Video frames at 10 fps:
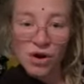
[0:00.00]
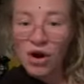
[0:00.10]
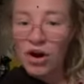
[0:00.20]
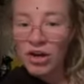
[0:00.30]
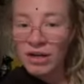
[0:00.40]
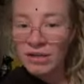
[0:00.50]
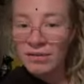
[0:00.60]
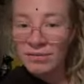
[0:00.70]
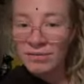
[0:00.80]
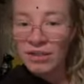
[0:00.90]
heart
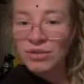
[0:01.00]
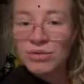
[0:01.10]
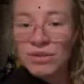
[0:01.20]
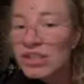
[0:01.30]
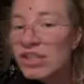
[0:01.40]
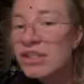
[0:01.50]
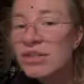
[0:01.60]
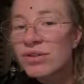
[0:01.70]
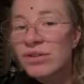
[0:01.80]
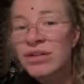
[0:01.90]
and
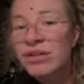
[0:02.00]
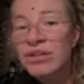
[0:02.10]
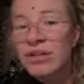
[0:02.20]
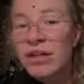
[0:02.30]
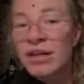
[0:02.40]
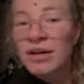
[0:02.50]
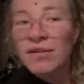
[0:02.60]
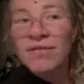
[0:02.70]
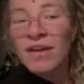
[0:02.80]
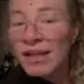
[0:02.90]
intuition or
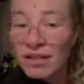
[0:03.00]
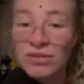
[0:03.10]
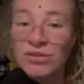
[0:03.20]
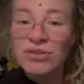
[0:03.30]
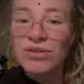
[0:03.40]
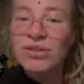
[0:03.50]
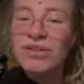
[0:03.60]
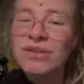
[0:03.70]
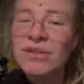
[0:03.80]
values or.